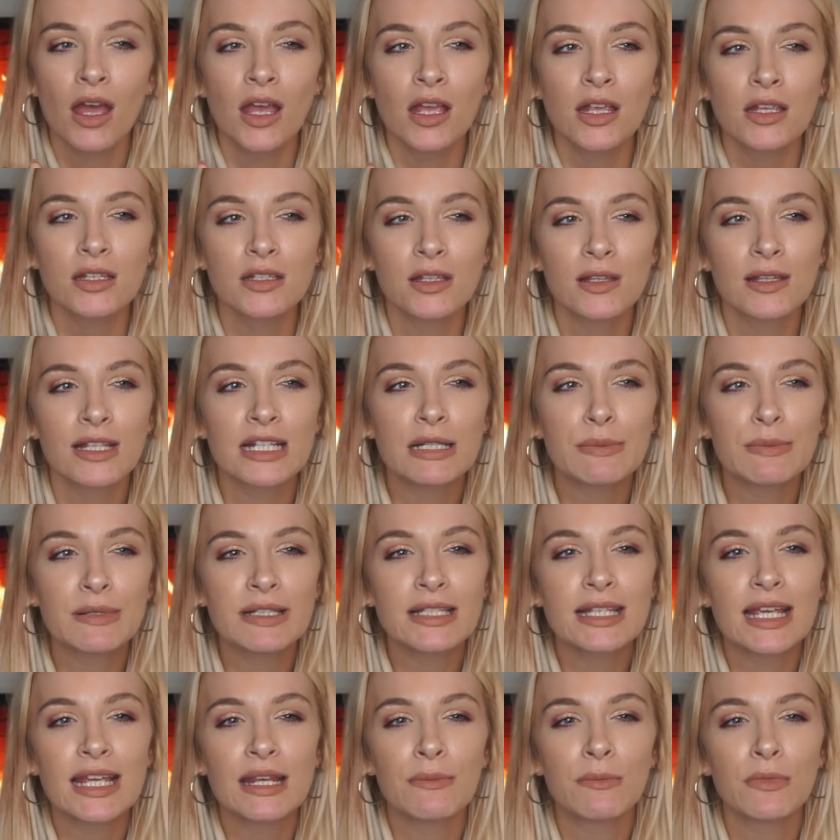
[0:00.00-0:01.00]
So this has been
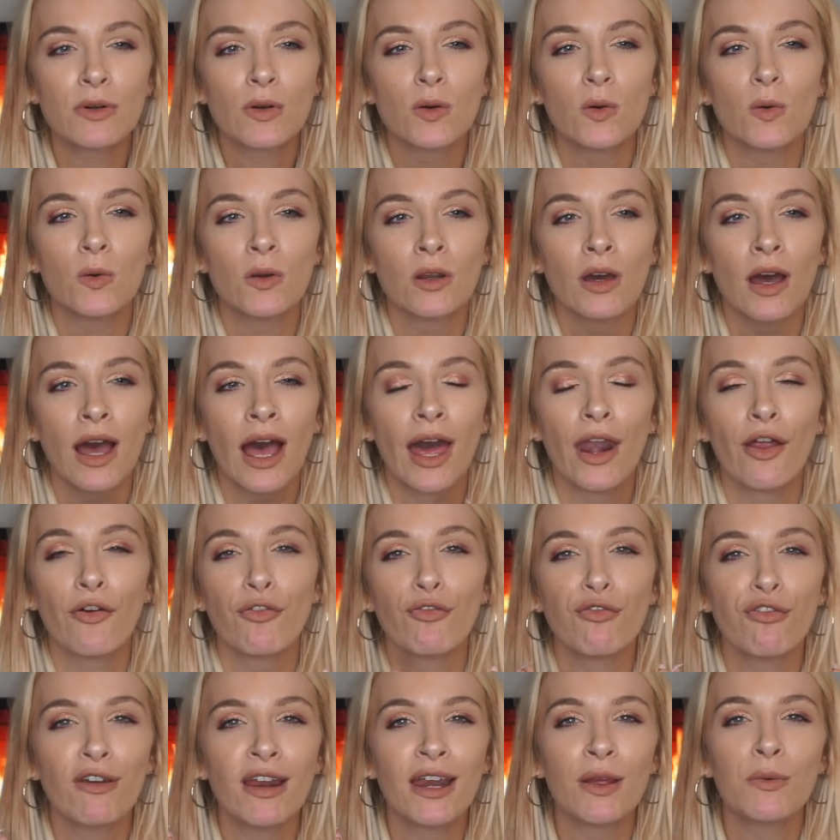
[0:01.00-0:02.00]
sitting in my corner and I
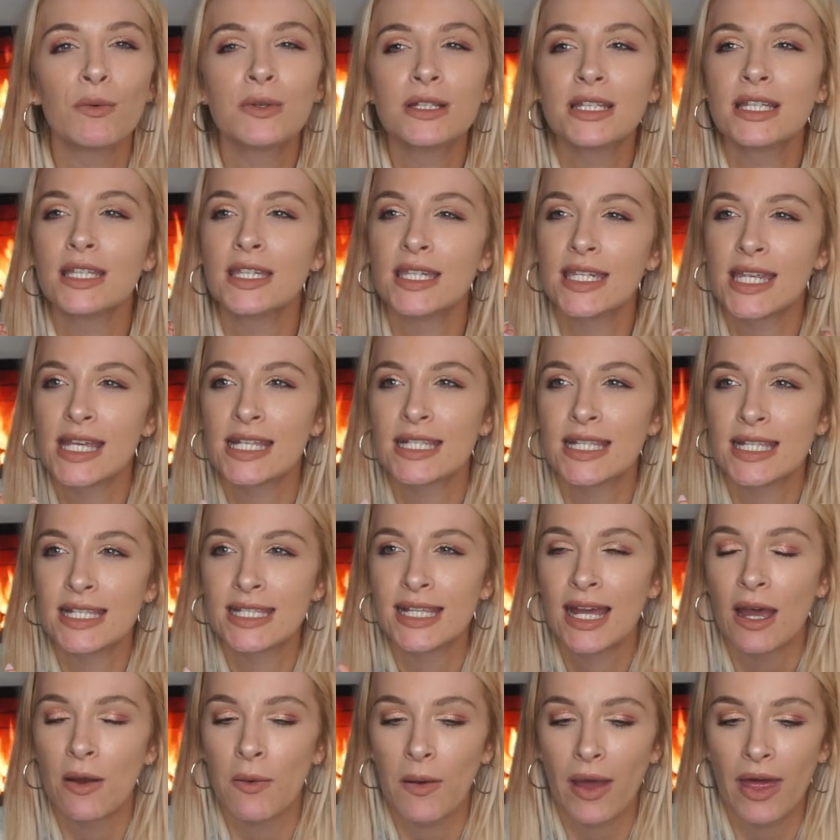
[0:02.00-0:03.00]
really wanted to test this
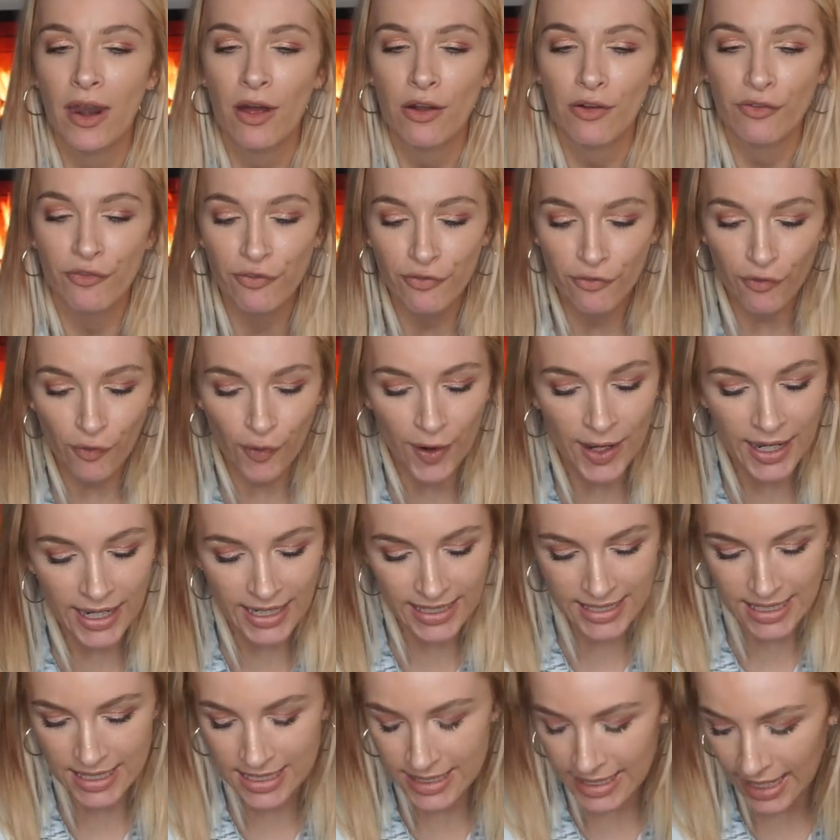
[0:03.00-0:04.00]
out, and I can finally
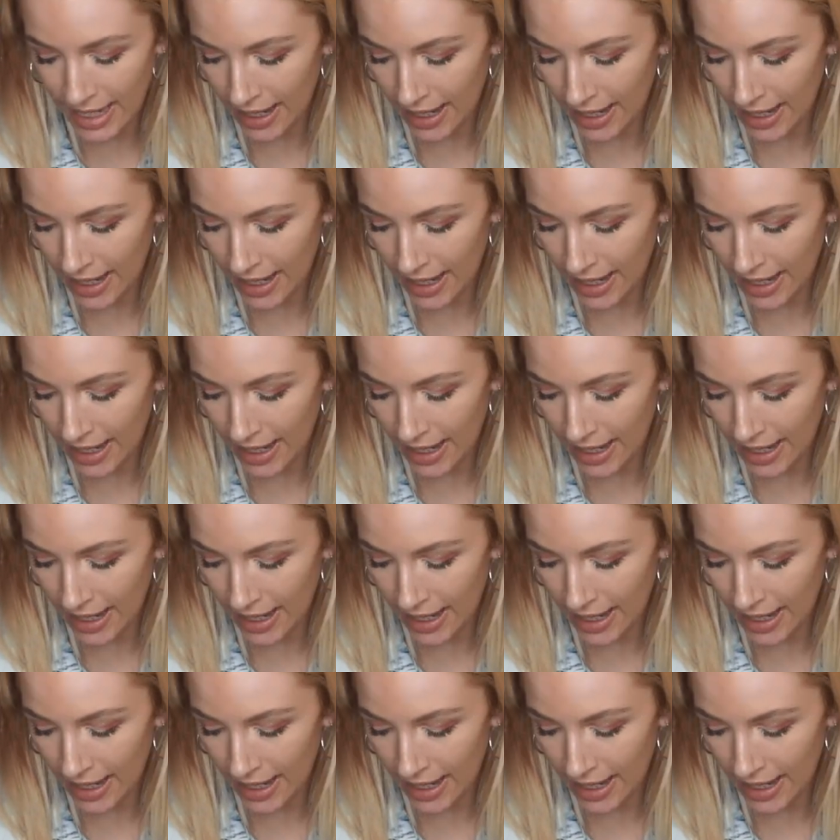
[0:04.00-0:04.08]
test it